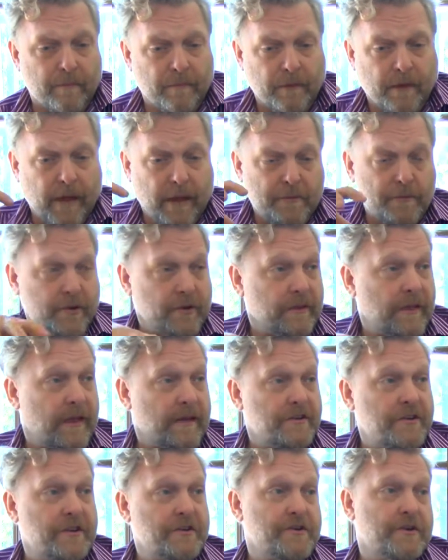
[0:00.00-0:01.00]
capturing
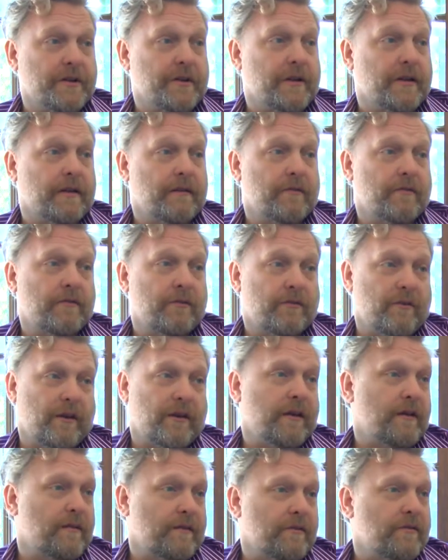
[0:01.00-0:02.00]
that digitally, so
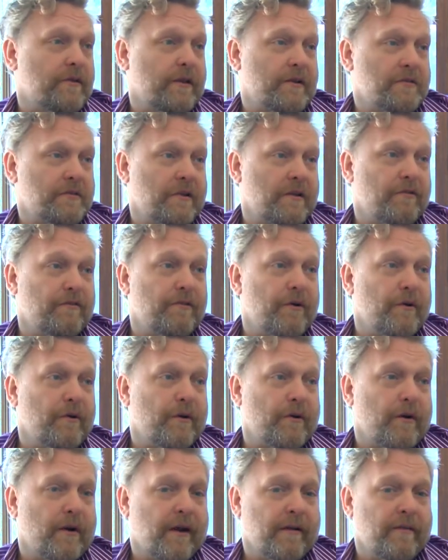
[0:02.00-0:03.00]
taking essentially a
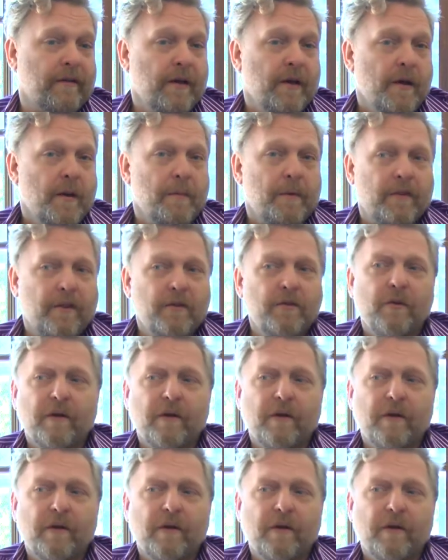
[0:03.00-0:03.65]
photograph. But then you